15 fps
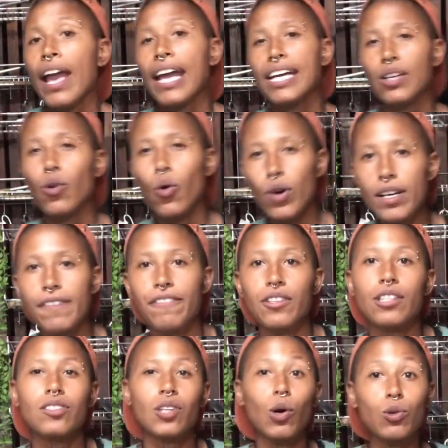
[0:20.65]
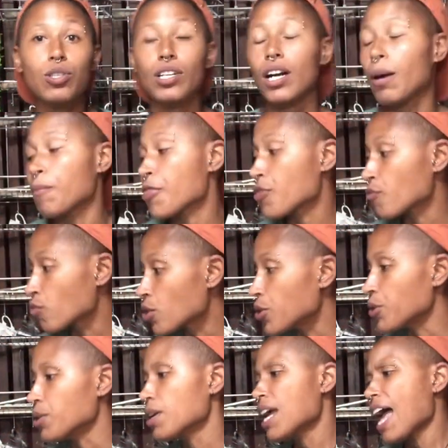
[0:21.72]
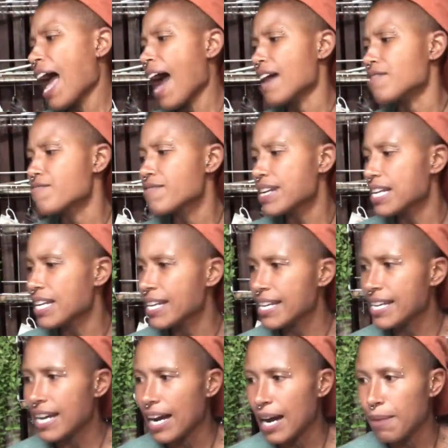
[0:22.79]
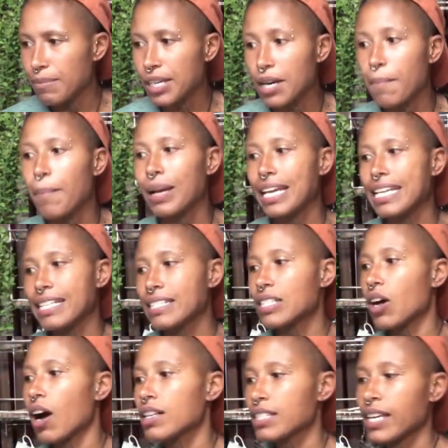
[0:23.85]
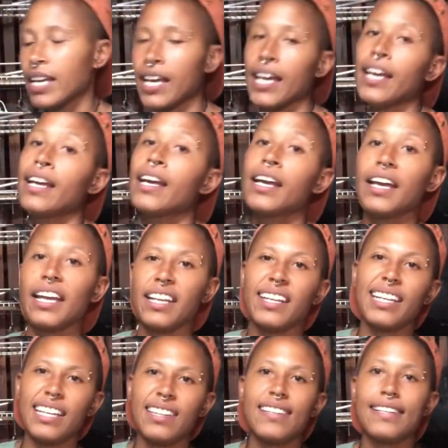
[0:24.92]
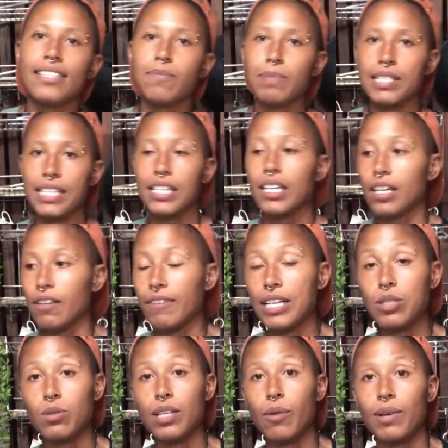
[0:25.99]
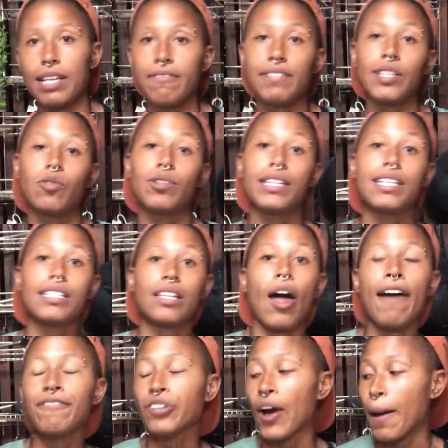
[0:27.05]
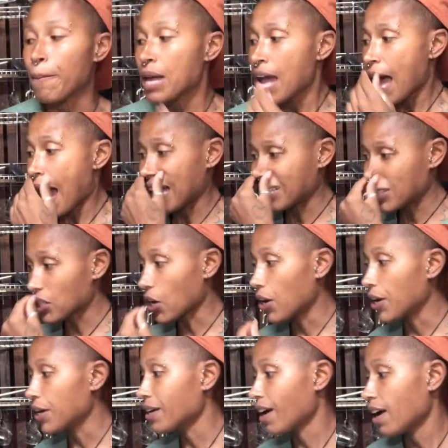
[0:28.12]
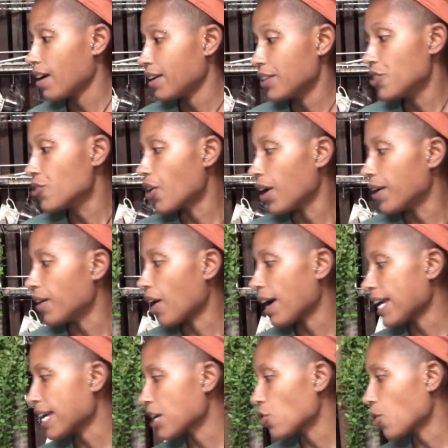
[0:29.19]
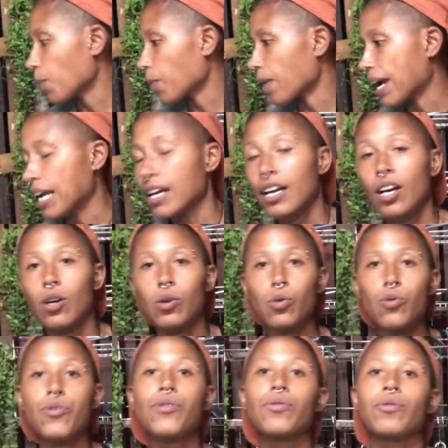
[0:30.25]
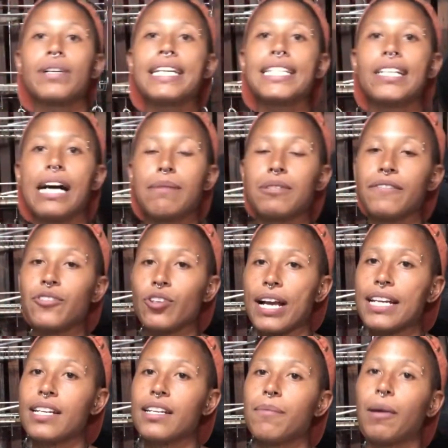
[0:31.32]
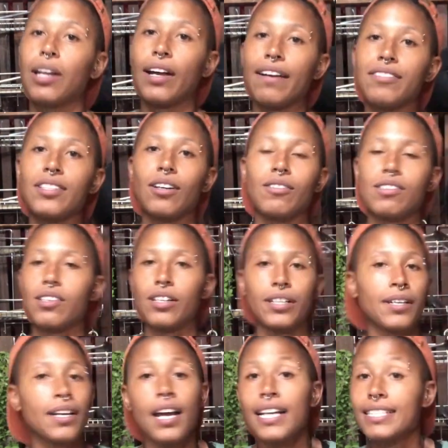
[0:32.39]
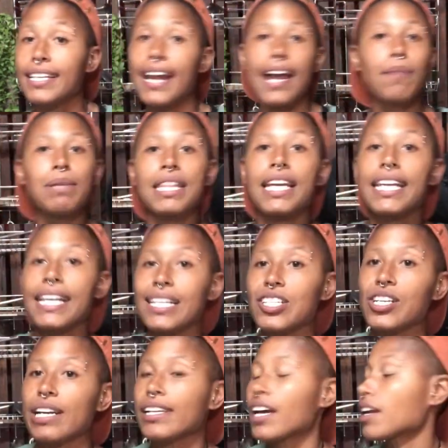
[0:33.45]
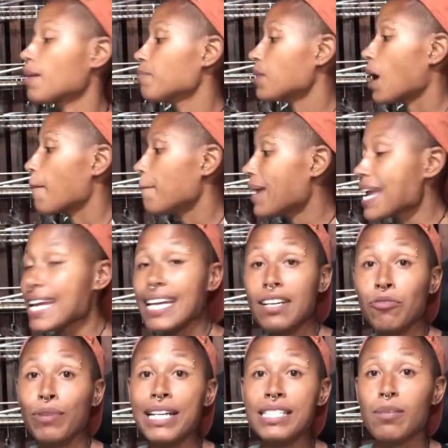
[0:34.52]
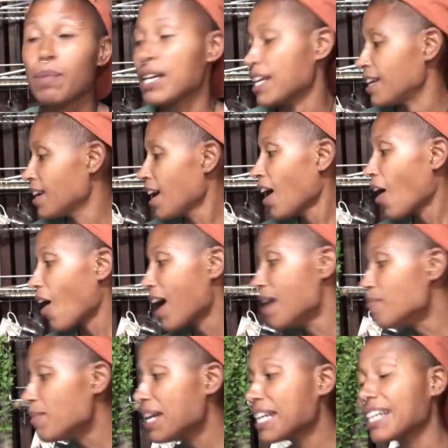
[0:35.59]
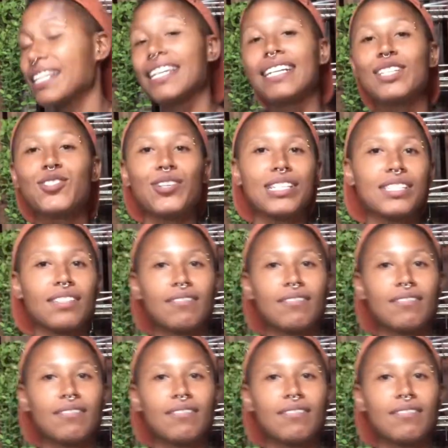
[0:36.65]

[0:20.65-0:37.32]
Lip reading: in order for the soul to come through and really complete its task here in this particular vessel that we're living in or in this lifetime. And so, you know, I incorporate all three types of training in my lifestyle. So today I'm in the kitchen and I'm making a recipe. I'm making an interesting